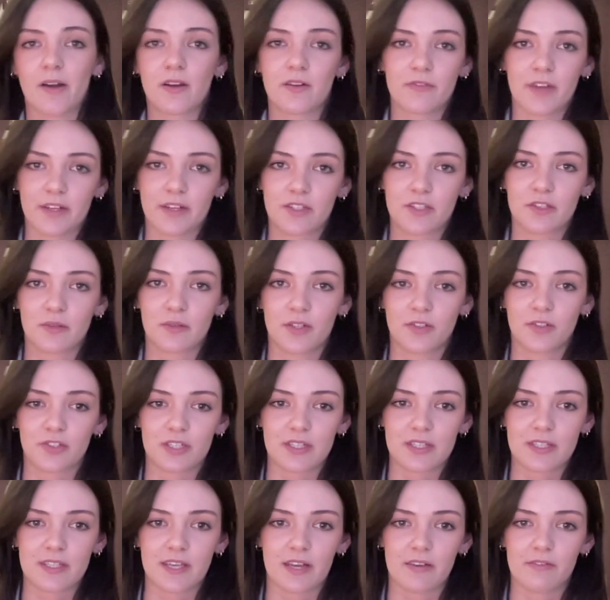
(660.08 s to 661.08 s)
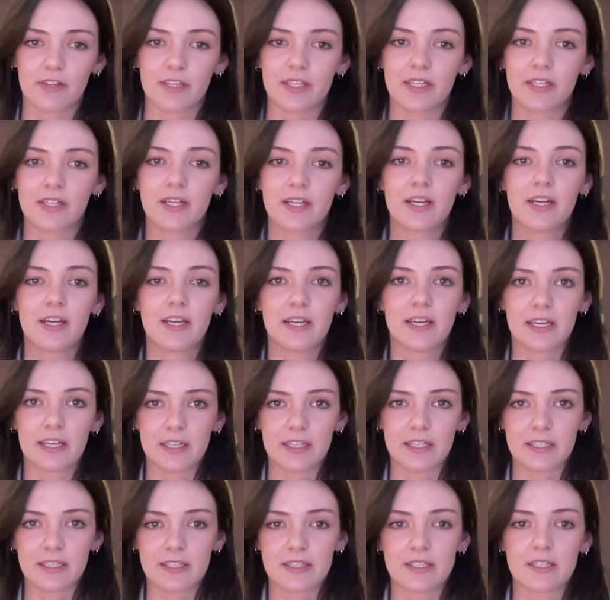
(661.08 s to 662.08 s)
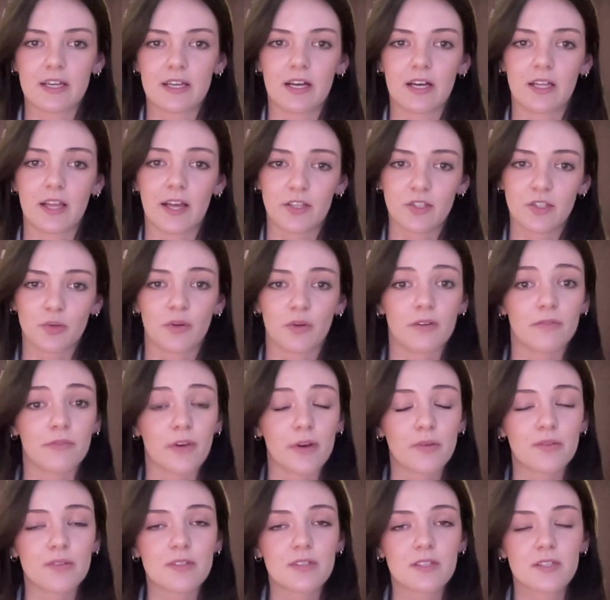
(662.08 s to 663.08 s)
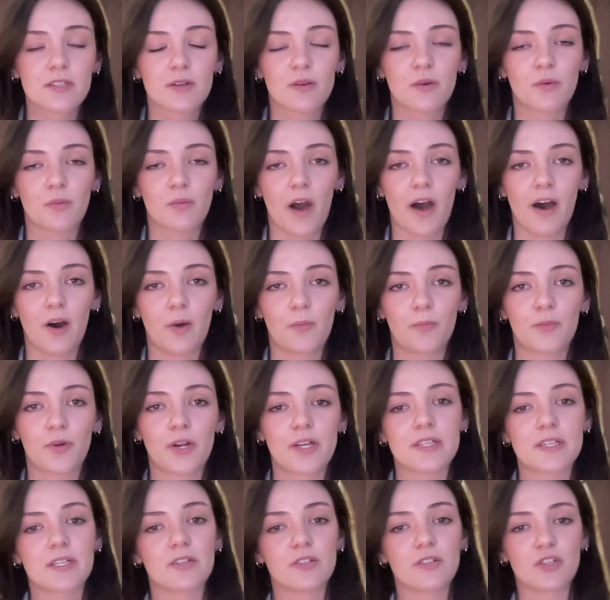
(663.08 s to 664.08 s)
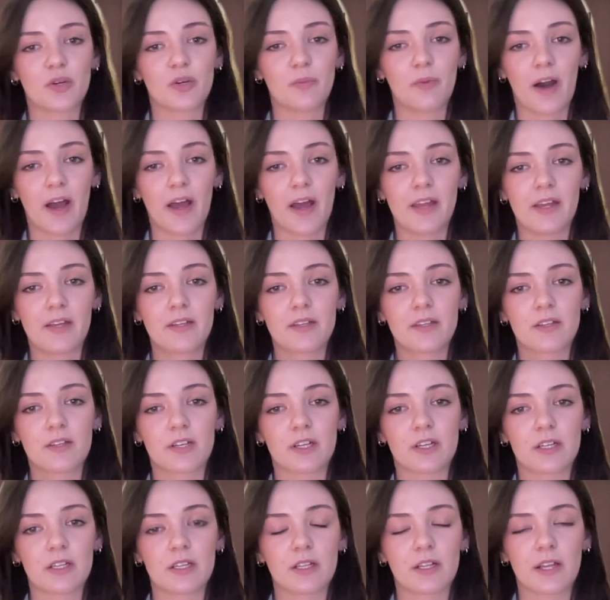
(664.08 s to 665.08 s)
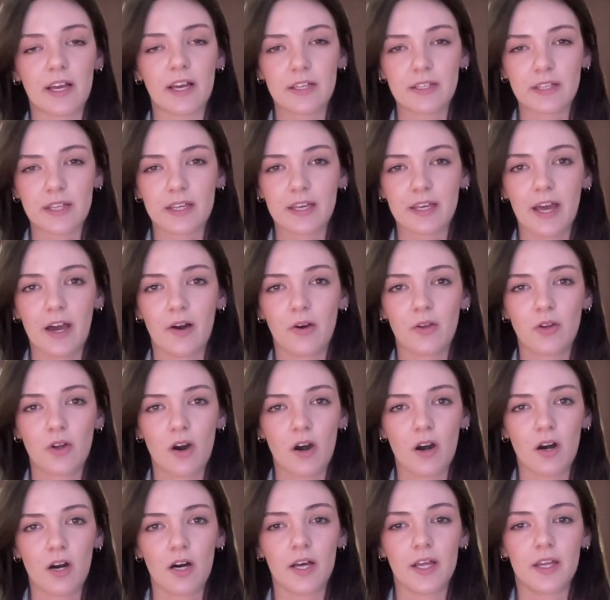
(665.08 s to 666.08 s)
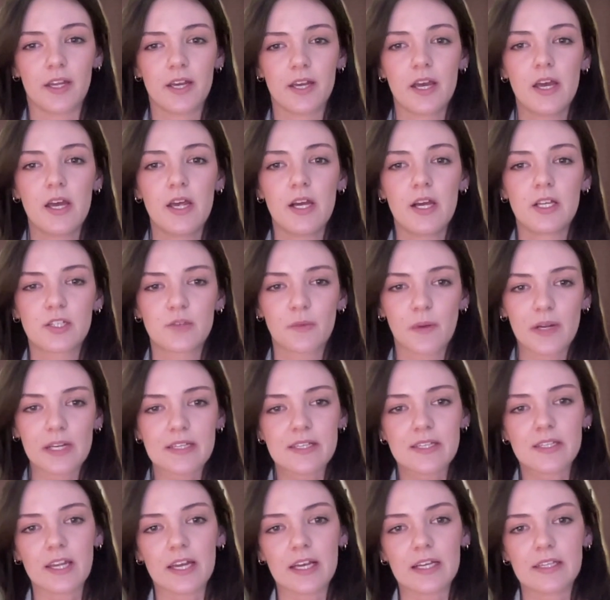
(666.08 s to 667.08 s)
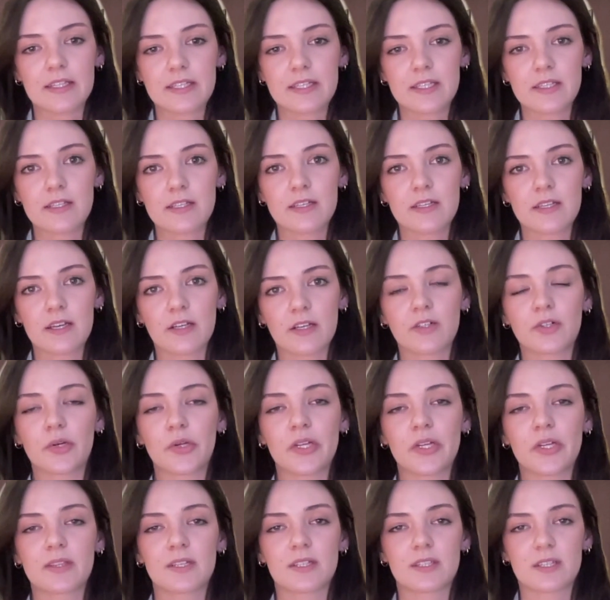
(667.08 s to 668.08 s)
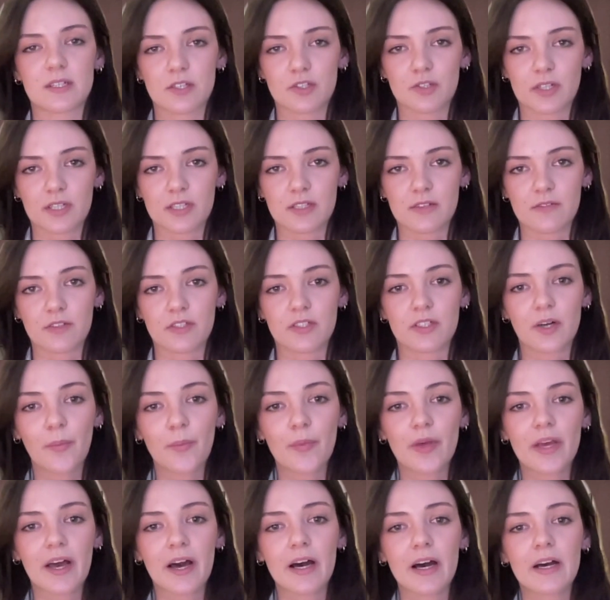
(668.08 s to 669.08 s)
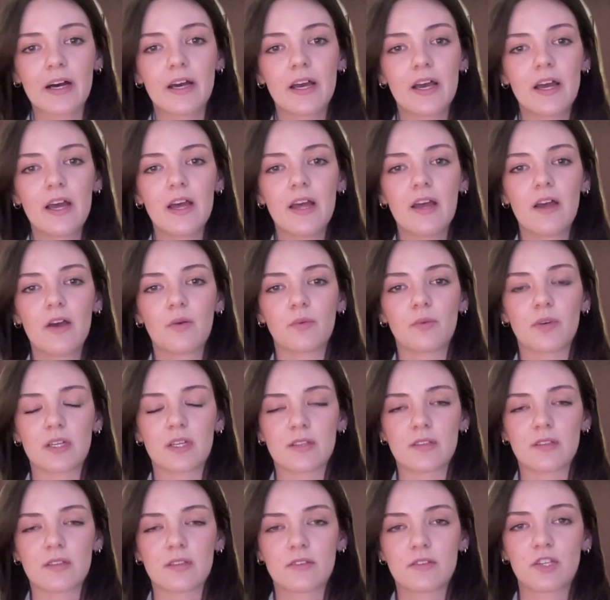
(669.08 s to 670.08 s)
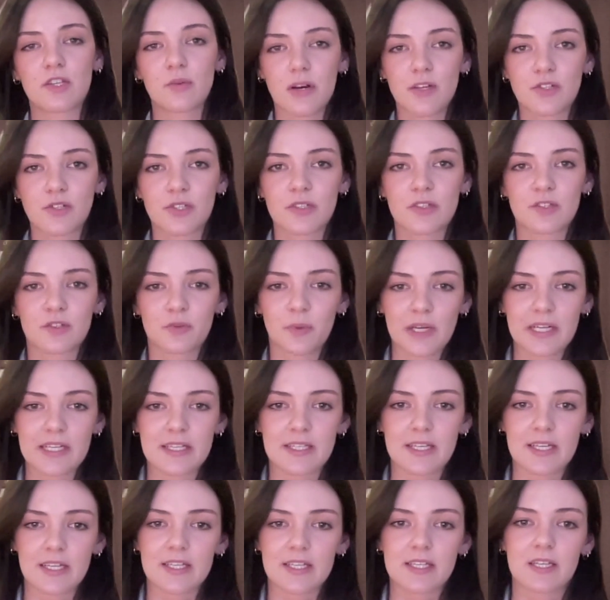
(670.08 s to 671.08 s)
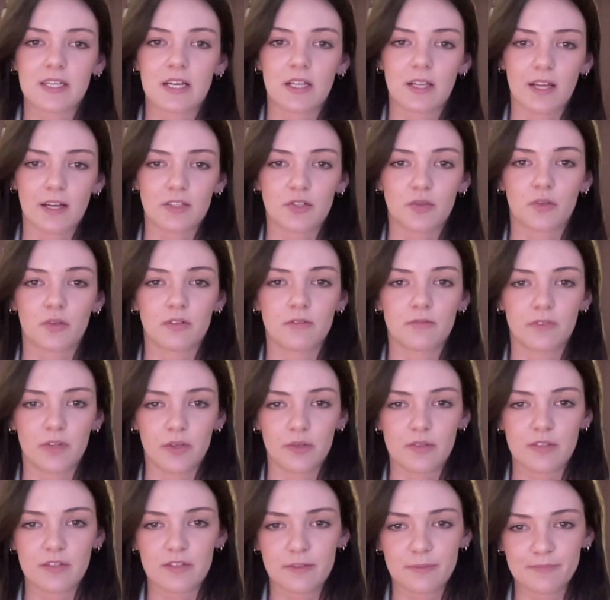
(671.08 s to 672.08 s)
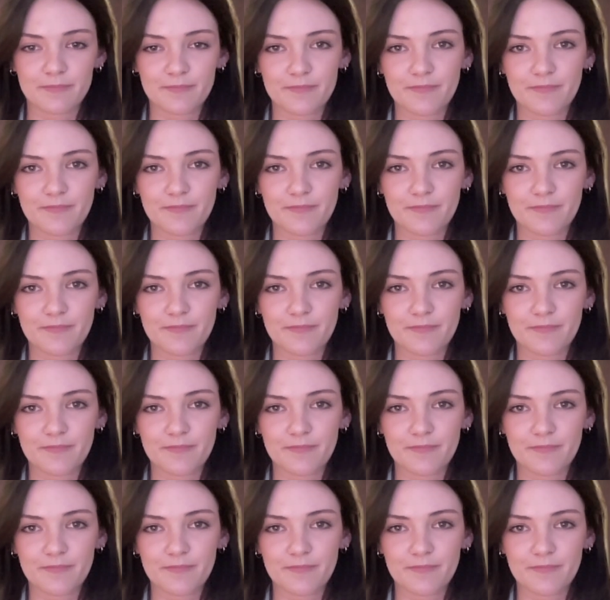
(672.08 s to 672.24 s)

that 270 he needs electoral votes, while President Joe Biden could likely count on 20 states, including the District of Columbia, with 226 electoral votes.